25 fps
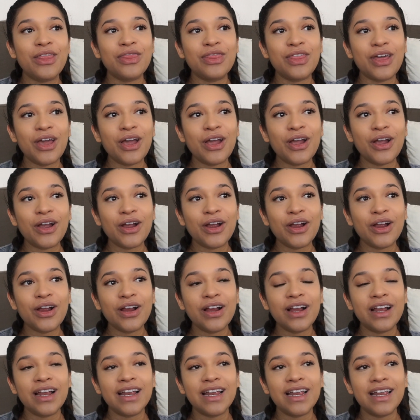
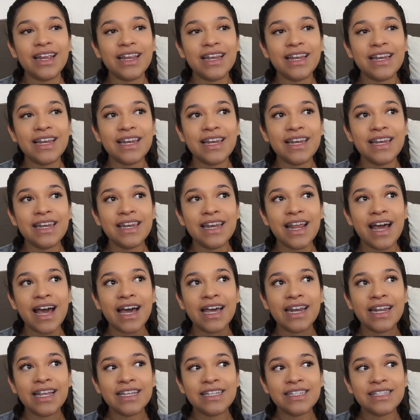they're
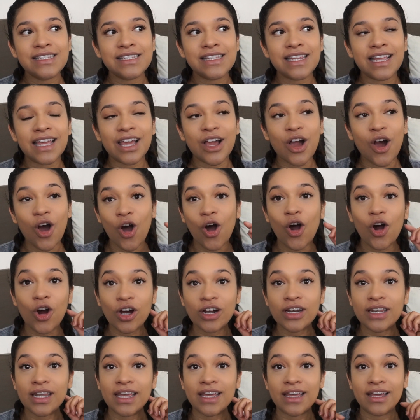not as like
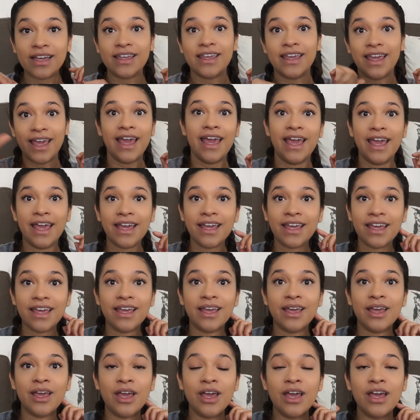hard like a
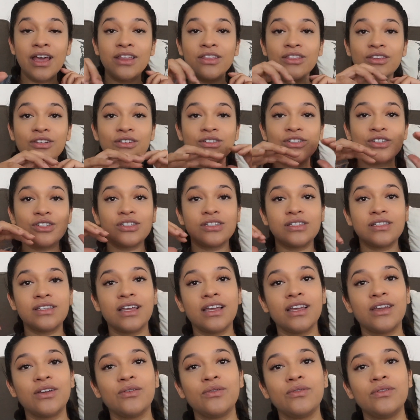kick. They're just
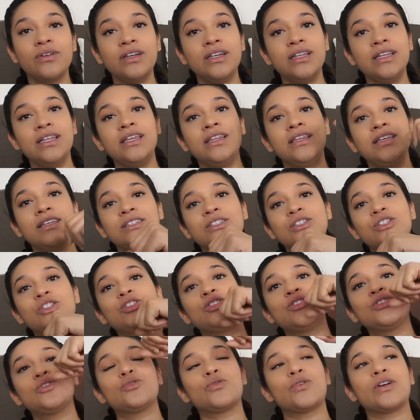like really these
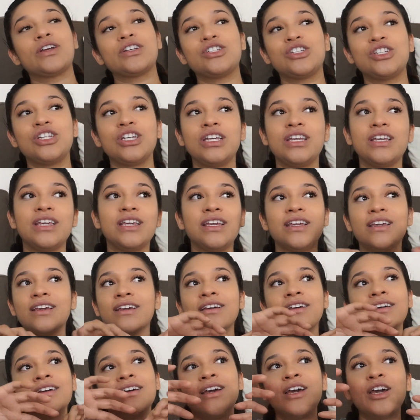stretchy
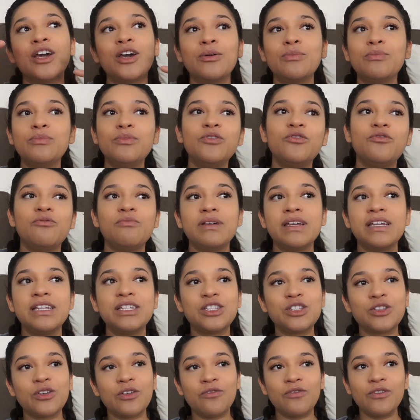
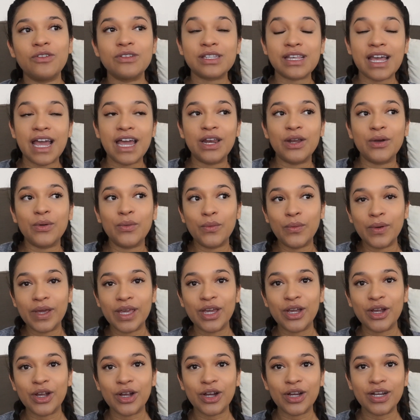movements. So it feels kind of
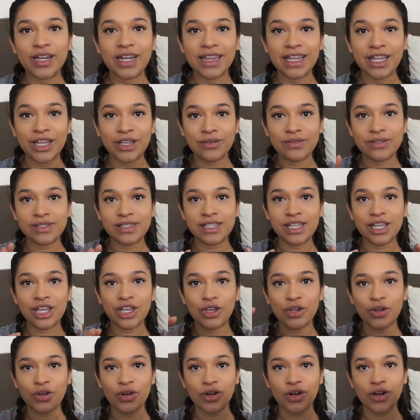weird, and then you see
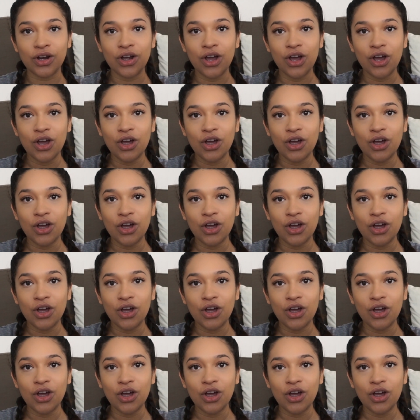your